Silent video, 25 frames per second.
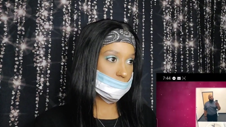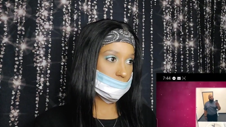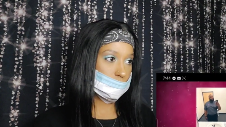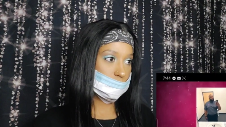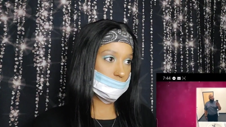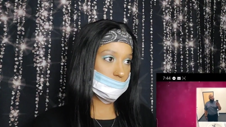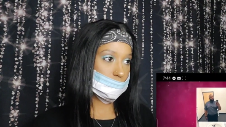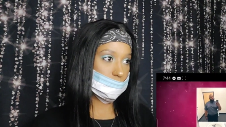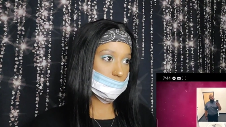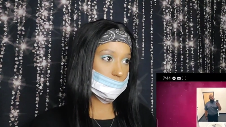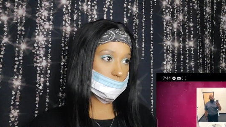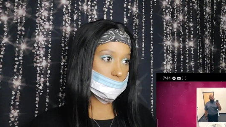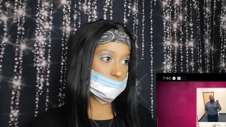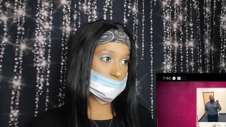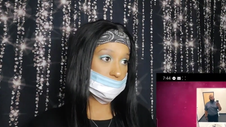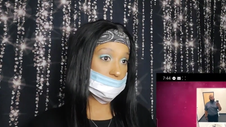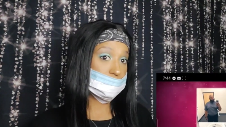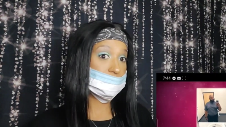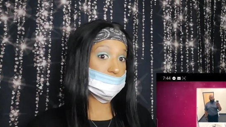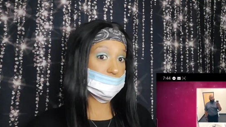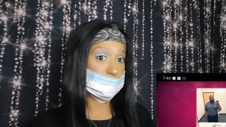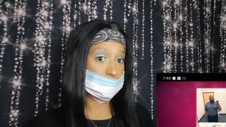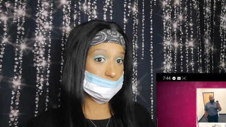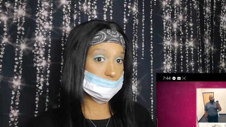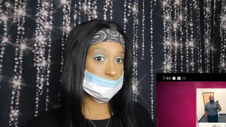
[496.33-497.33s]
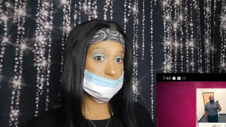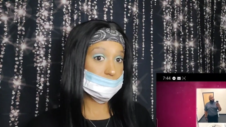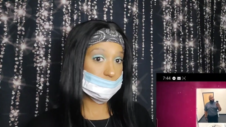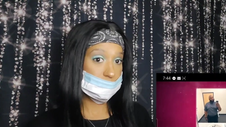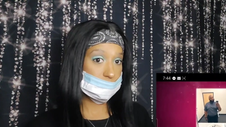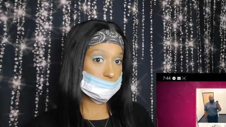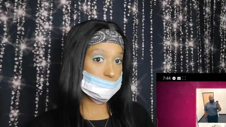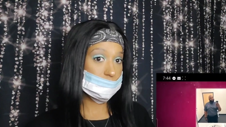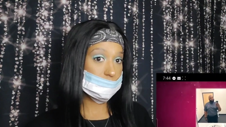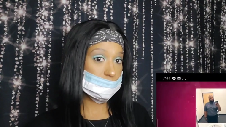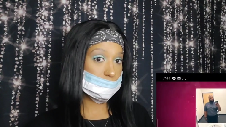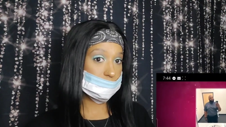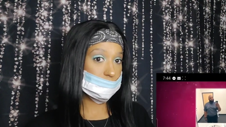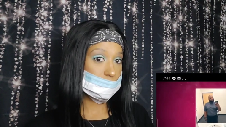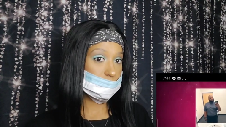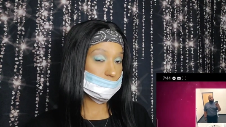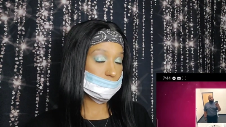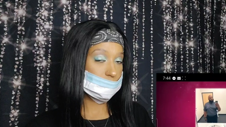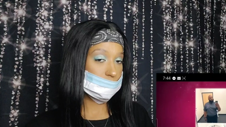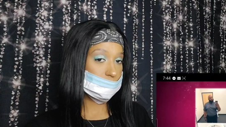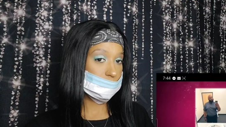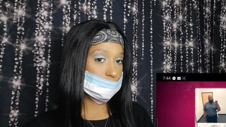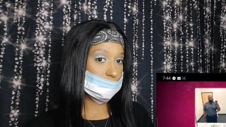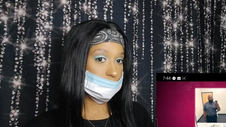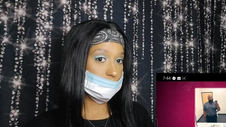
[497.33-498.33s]
and people are digging up those
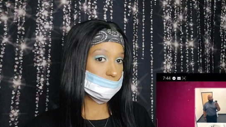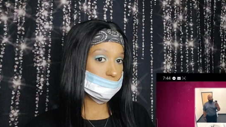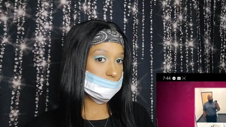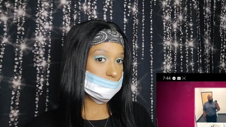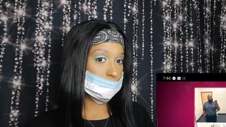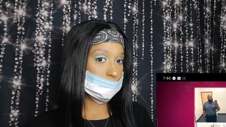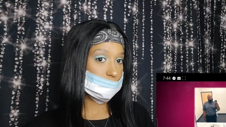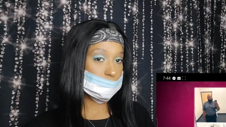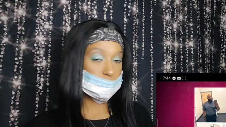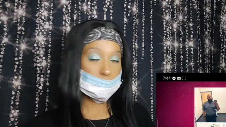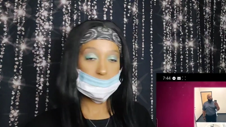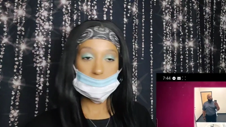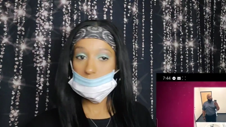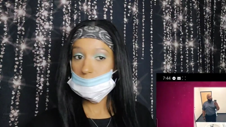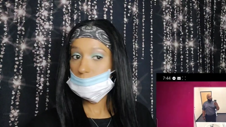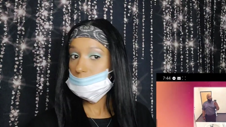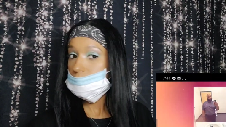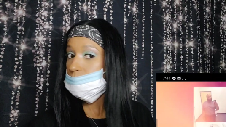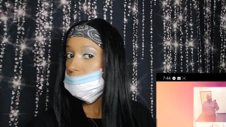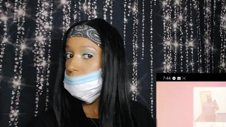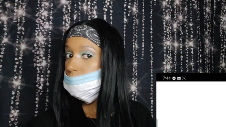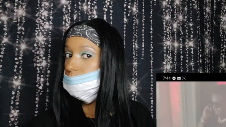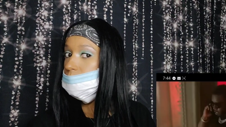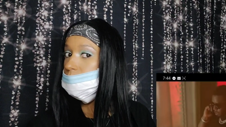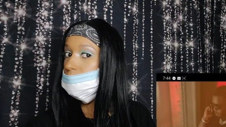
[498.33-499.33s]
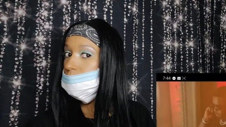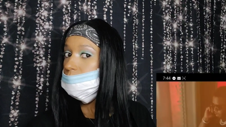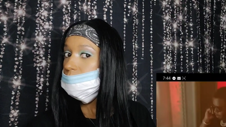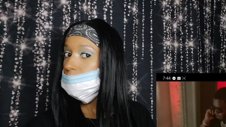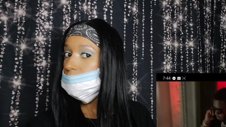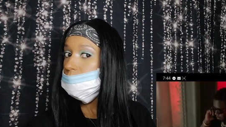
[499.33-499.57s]
old posts from folks who have